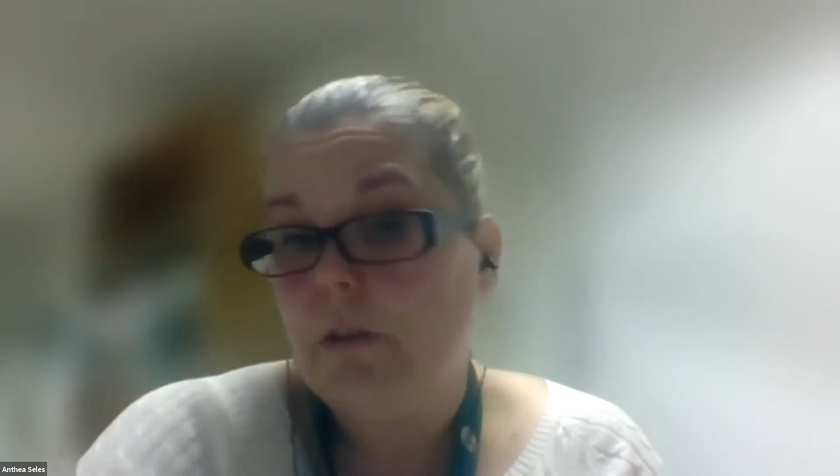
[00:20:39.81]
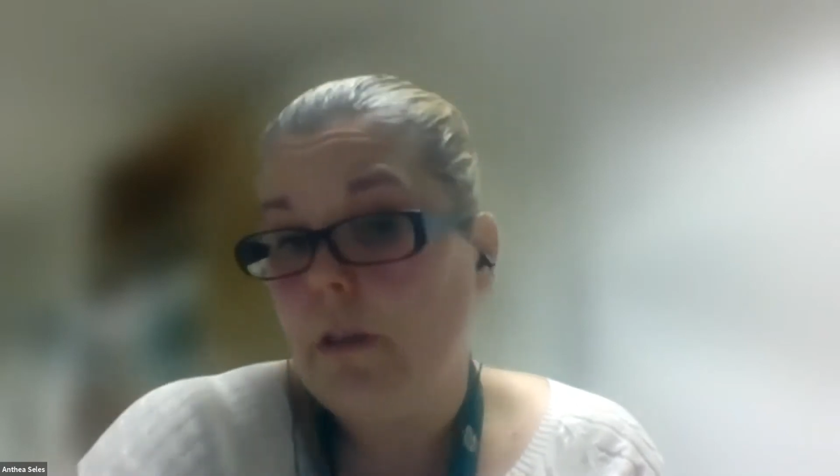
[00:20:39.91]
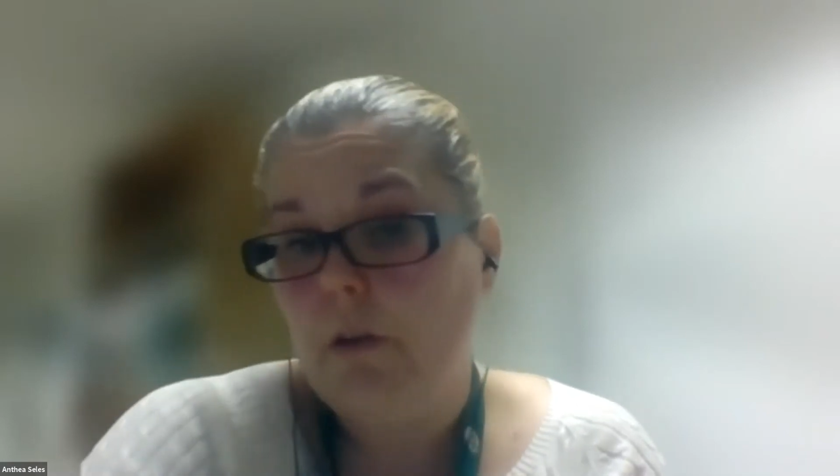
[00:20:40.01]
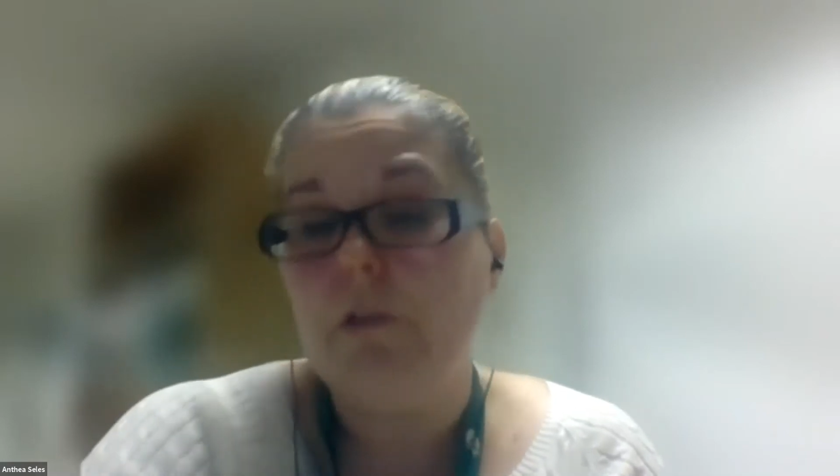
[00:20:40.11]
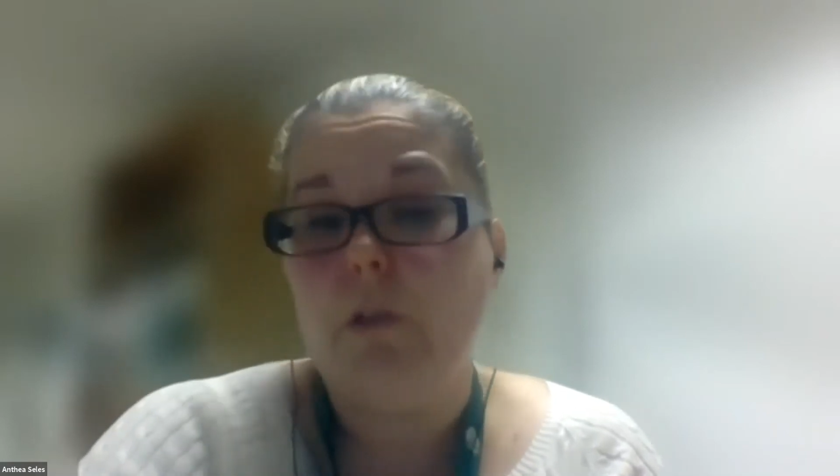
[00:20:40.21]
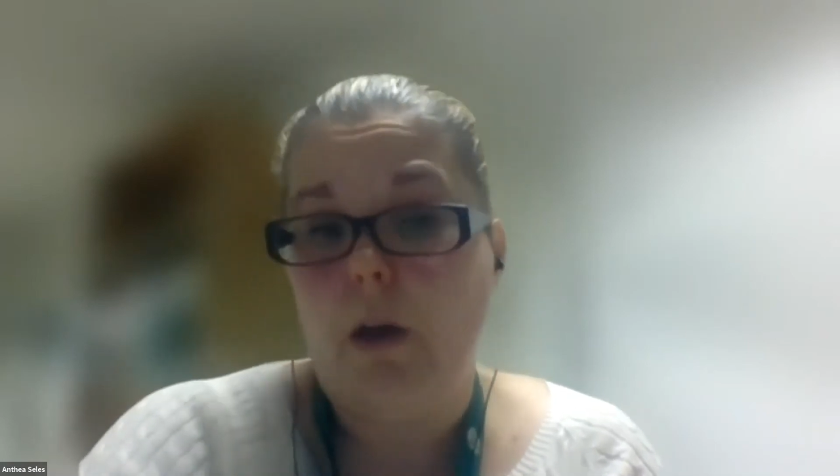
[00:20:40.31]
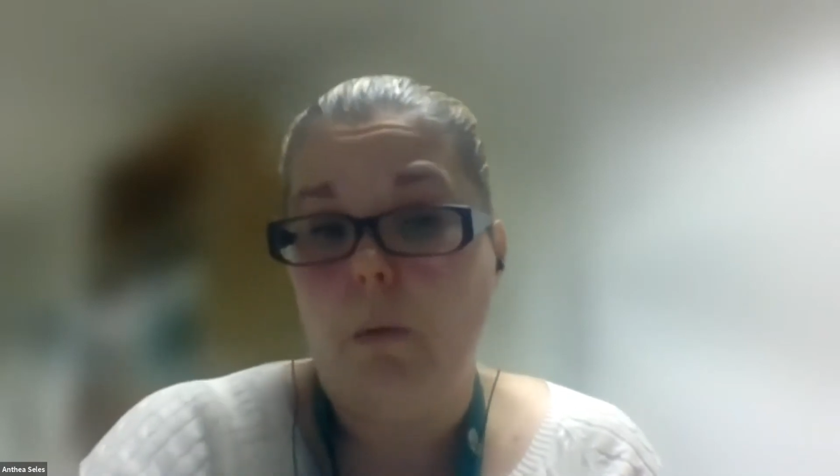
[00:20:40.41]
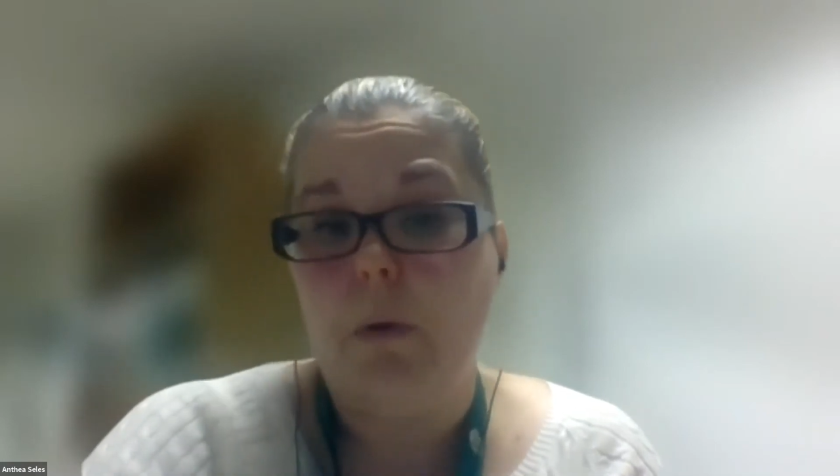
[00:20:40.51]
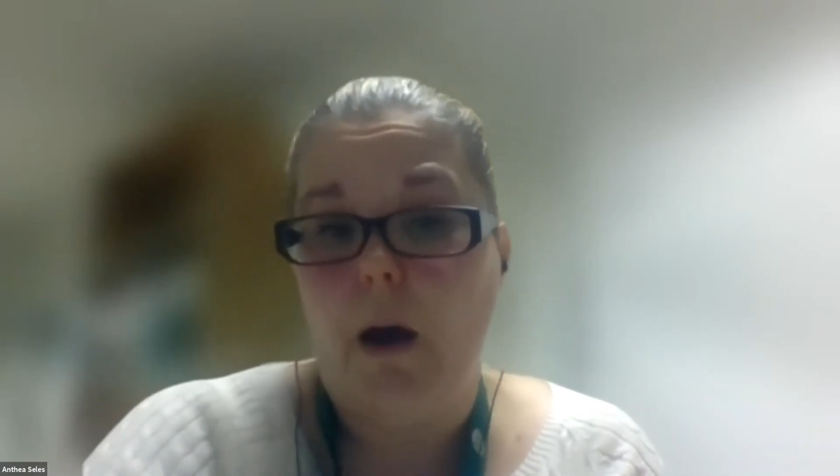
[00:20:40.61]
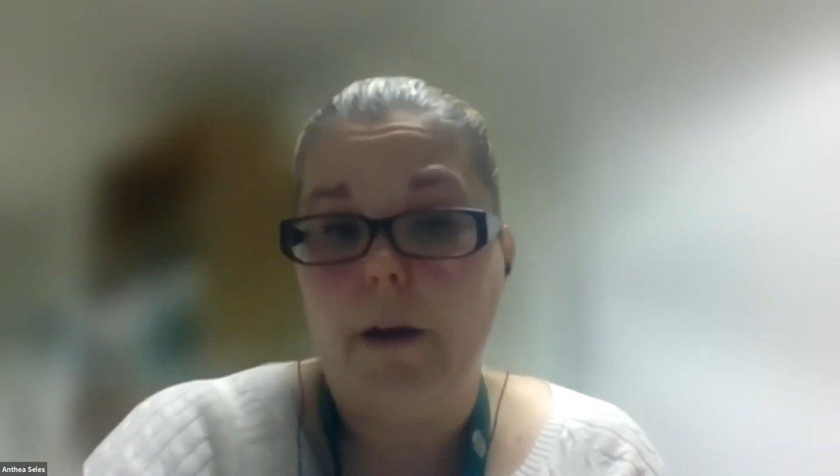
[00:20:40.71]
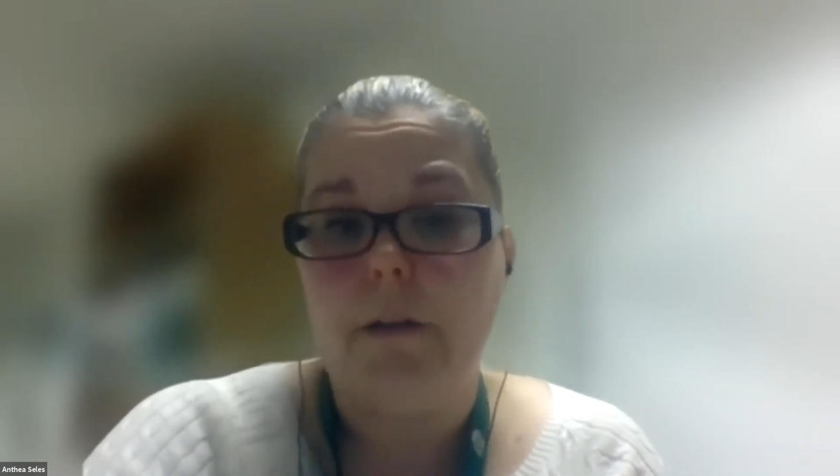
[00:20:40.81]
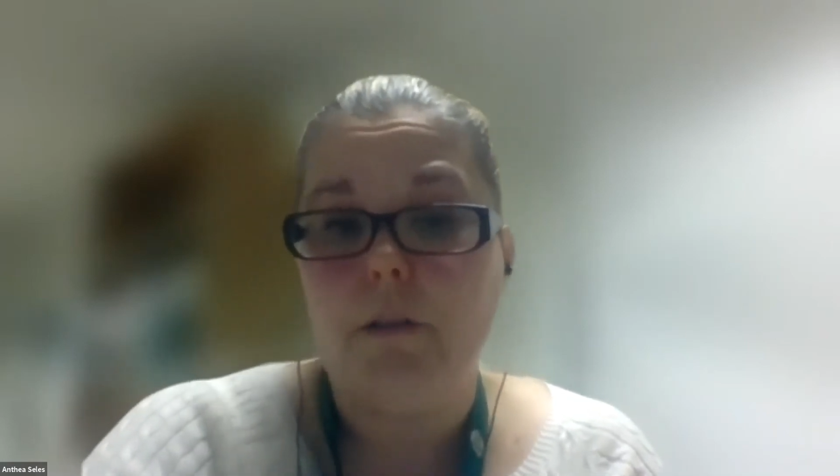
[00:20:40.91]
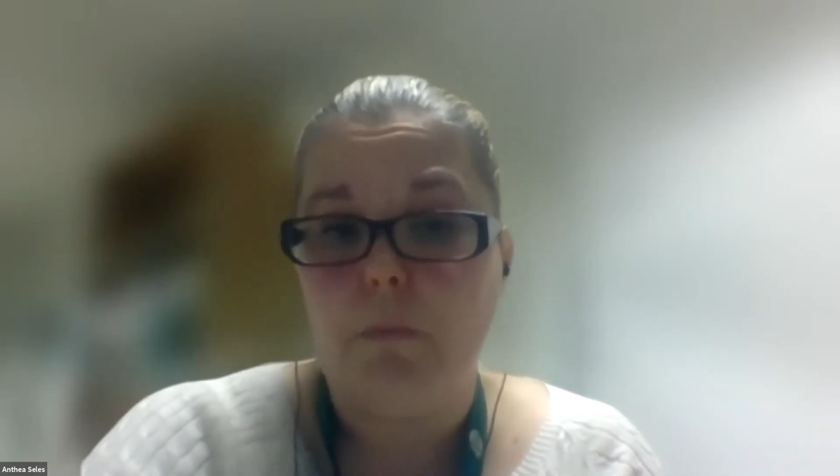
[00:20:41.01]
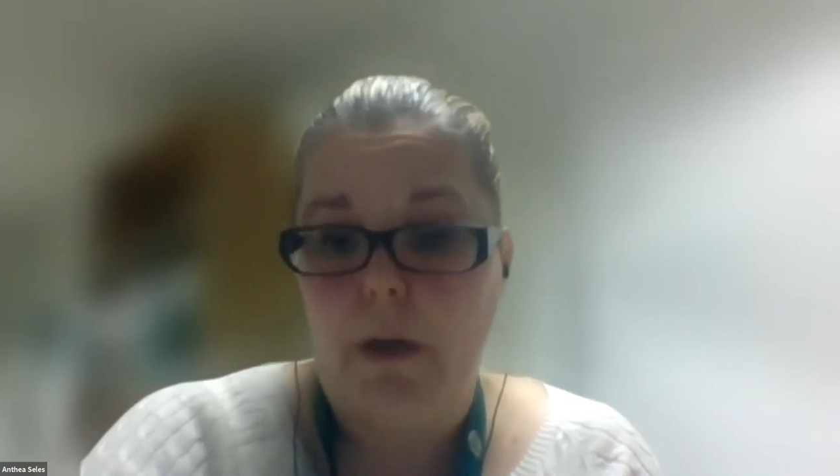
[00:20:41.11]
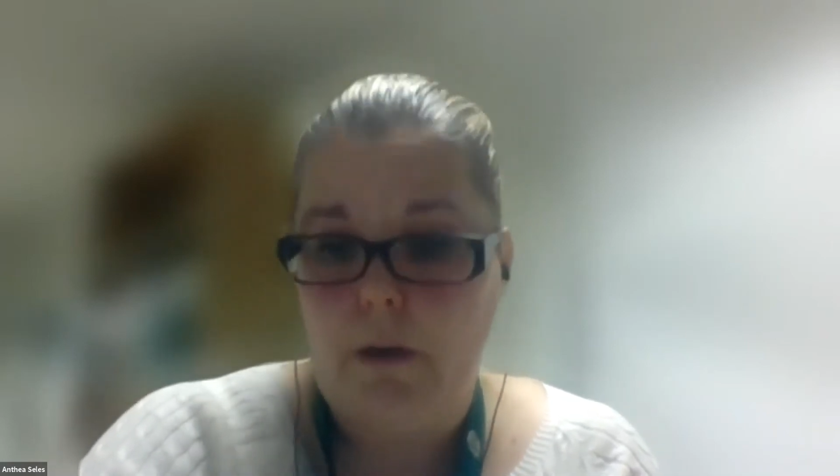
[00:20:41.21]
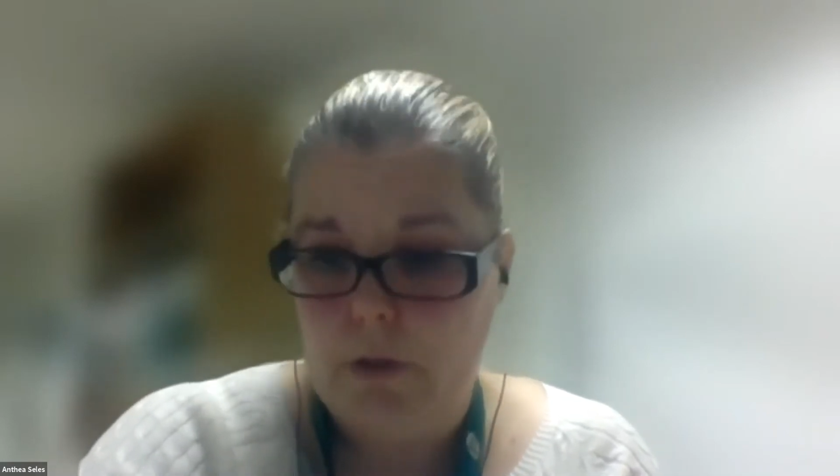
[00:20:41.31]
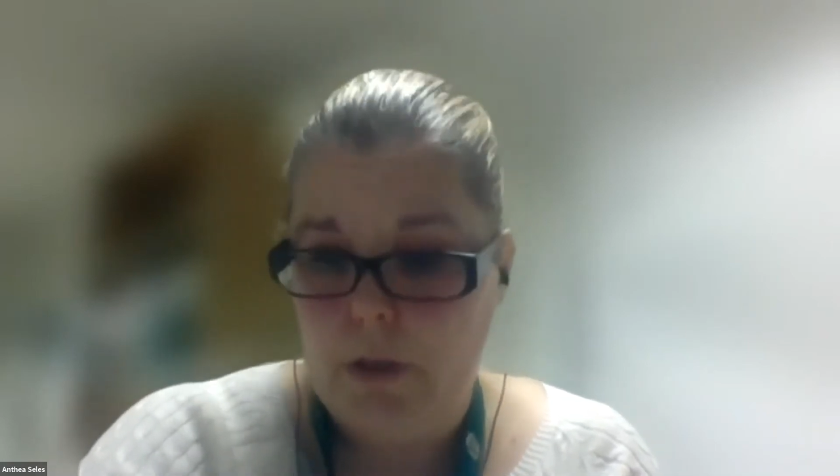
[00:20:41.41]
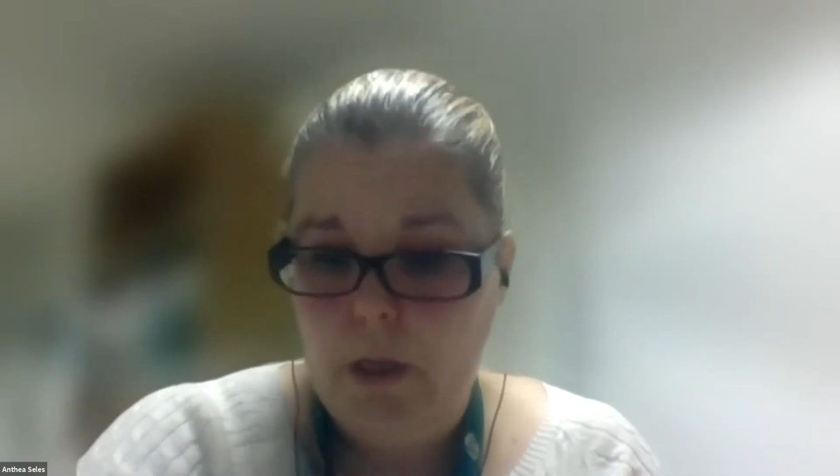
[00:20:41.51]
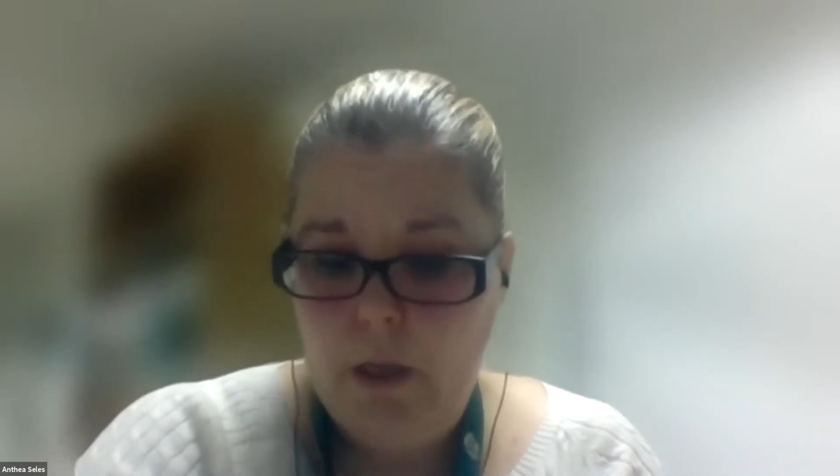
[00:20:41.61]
can also help guide us around